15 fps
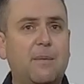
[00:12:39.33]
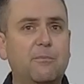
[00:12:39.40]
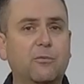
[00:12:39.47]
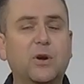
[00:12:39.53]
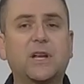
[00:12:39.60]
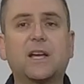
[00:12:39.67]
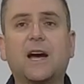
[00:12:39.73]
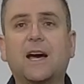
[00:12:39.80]

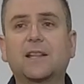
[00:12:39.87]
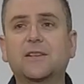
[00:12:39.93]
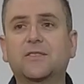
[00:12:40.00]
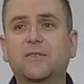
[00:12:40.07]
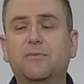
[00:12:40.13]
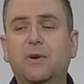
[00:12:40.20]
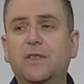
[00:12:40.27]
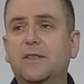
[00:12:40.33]
Regardless
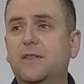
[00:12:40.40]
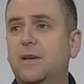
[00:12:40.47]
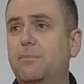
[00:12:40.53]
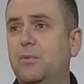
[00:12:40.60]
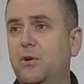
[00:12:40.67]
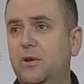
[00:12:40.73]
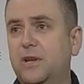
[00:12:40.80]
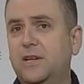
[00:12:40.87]
of whether they're
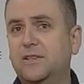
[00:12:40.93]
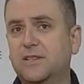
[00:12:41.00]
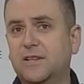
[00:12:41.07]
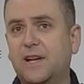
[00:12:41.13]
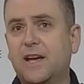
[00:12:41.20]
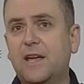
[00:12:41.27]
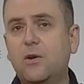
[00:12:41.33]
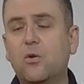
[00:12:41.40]
burning
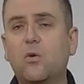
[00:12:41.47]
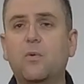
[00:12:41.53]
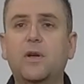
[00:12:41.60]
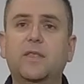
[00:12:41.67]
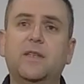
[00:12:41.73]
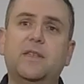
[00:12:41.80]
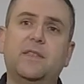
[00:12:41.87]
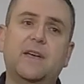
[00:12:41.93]
today or
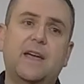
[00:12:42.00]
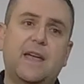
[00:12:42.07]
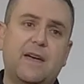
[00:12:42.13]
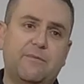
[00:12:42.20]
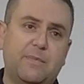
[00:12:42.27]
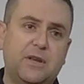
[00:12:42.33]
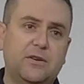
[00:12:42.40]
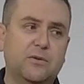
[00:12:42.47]
whether they have
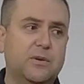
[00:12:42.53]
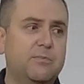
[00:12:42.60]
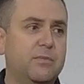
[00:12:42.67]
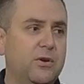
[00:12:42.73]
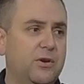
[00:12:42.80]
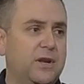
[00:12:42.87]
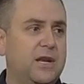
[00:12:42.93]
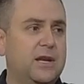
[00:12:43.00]
been doing
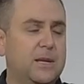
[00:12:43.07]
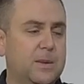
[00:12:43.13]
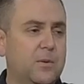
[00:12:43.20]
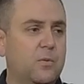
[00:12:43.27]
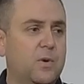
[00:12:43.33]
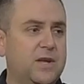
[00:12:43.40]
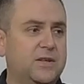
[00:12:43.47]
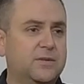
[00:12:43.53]
burning in the
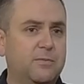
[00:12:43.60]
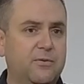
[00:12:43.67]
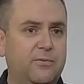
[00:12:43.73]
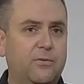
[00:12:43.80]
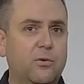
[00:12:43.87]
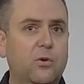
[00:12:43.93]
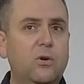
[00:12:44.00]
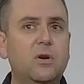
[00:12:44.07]
weeks
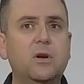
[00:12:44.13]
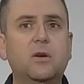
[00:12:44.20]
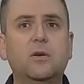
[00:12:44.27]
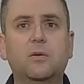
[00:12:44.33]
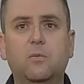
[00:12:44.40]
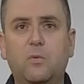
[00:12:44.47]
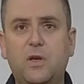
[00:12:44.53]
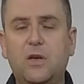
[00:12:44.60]
before,
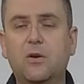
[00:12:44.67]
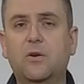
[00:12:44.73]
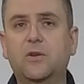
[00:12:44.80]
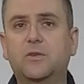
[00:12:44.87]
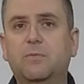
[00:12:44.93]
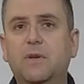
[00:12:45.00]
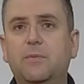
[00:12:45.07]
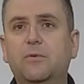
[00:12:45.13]
we
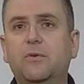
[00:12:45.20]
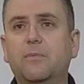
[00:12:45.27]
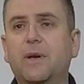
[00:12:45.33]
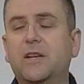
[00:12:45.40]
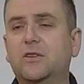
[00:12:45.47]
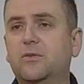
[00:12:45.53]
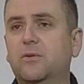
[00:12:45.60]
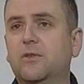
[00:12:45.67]
urge people to
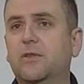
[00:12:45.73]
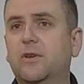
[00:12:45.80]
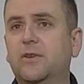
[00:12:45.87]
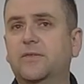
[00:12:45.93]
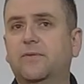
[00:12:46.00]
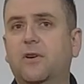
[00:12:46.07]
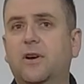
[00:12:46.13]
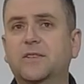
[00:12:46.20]
make sure that those
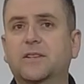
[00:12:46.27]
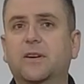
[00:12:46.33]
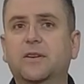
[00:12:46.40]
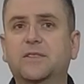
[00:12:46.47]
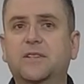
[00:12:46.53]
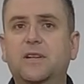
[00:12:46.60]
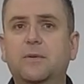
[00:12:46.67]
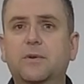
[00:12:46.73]
fires are
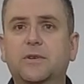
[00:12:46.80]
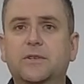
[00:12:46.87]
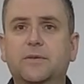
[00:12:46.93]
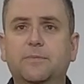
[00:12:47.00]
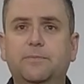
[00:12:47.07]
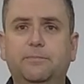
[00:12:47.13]
extinguished.